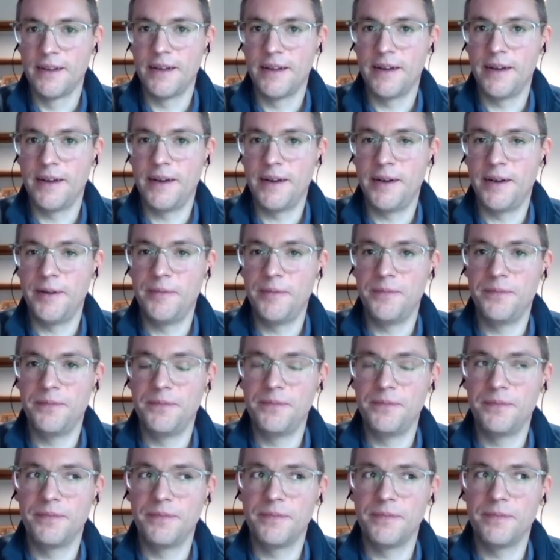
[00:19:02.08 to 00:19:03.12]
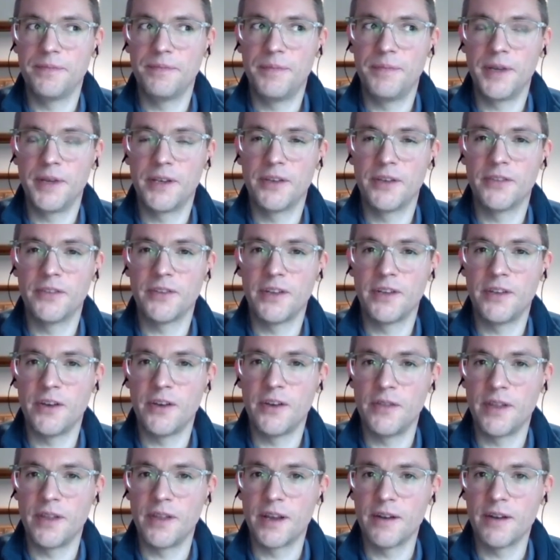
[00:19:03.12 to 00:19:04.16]
um, because I
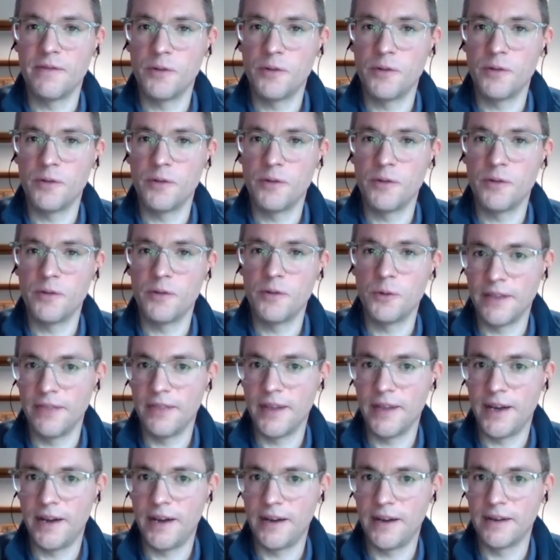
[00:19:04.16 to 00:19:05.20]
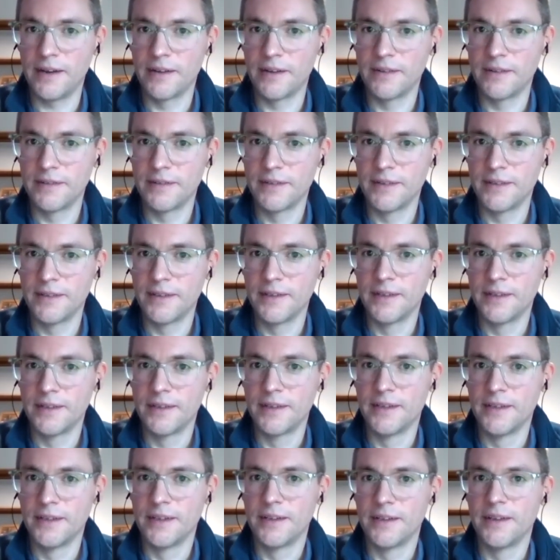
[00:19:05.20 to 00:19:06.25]
don't think I've always done that
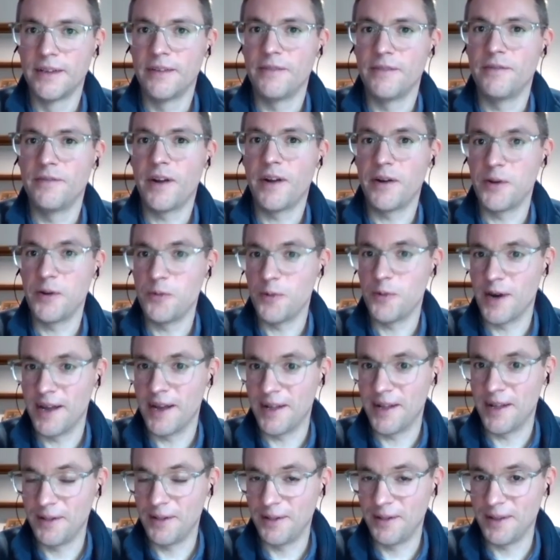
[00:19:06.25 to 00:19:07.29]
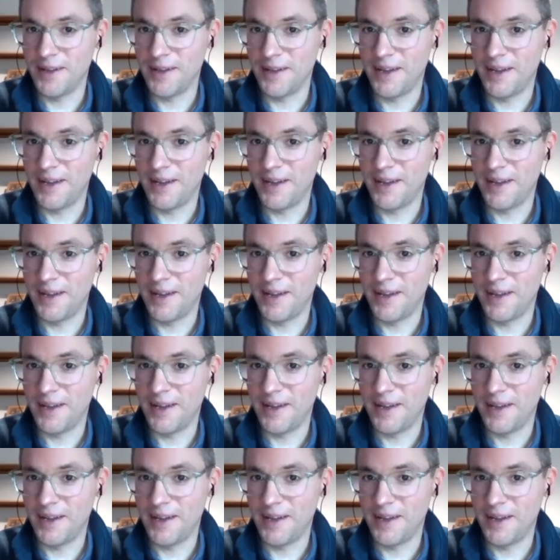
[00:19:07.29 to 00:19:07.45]
very well.